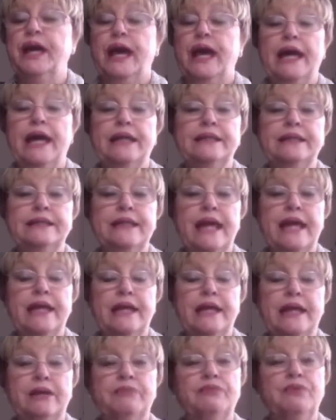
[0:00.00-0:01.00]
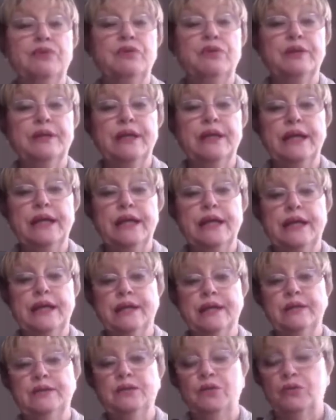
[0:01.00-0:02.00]
And then if you're knitting
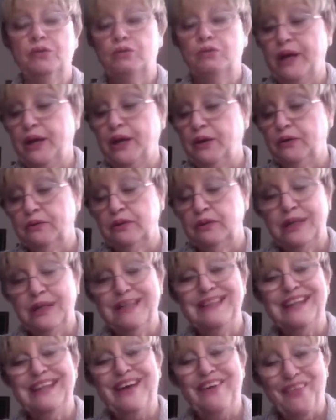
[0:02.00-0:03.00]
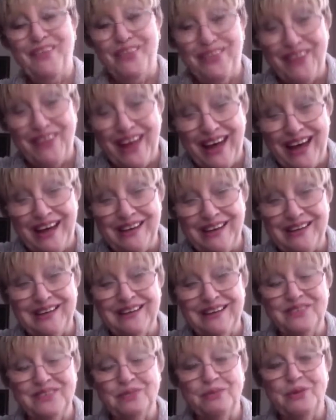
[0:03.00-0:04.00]
in the round, now that
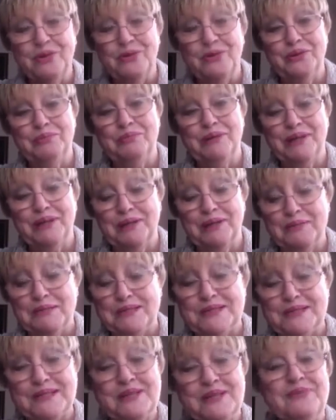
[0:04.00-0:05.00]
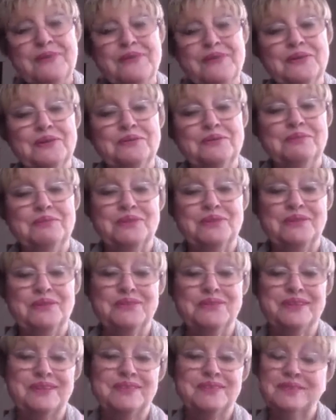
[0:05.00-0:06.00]
is where it becomes difficult
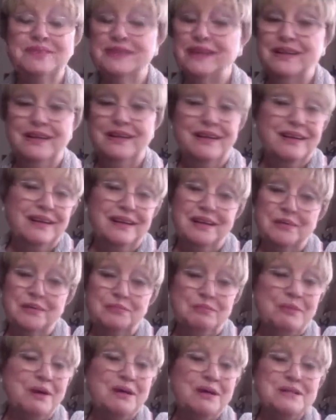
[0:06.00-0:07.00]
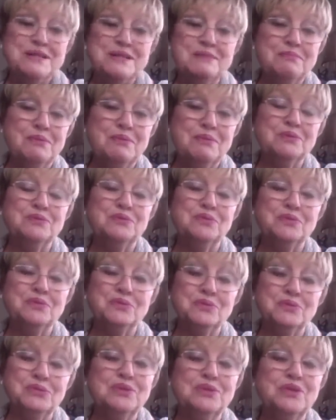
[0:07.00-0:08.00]
because it's impossible to
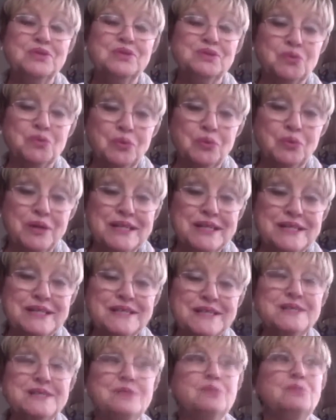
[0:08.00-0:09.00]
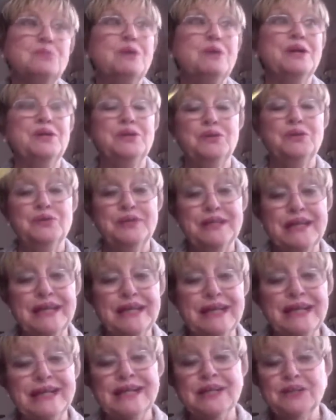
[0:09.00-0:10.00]
do the twists when you're
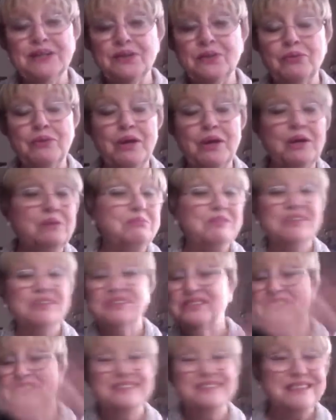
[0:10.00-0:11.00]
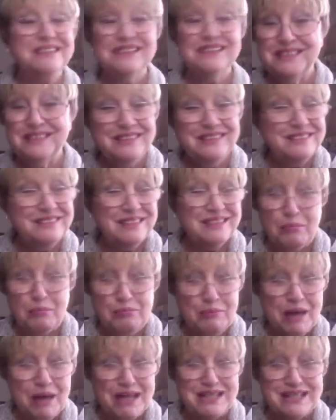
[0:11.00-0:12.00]
knitting in the round because it's a
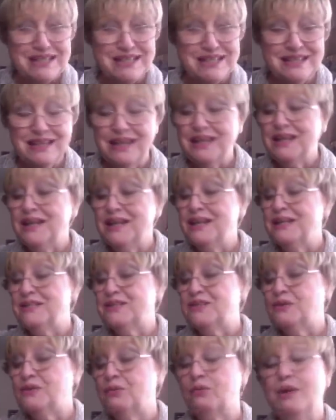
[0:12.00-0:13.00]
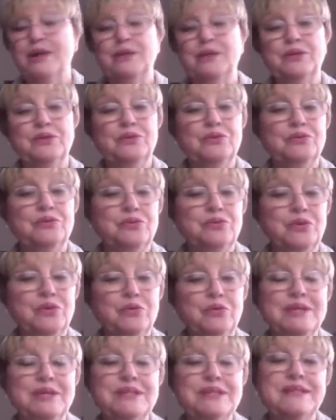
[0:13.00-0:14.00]
mess. So what you
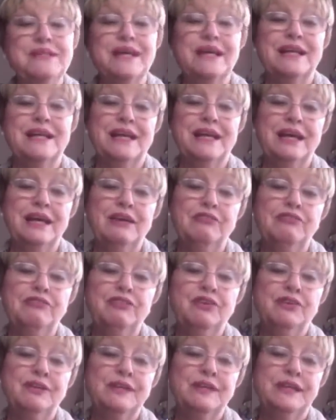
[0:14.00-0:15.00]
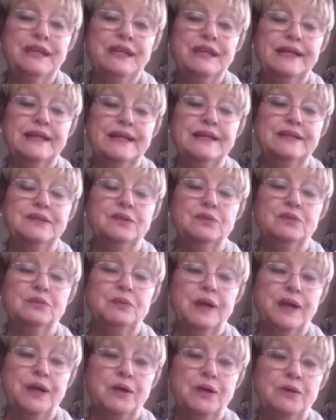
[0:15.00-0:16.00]
do is that if you're knitting in the
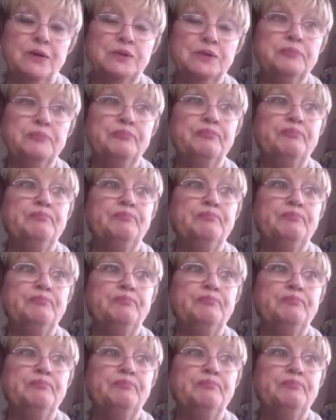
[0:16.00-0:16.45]
round,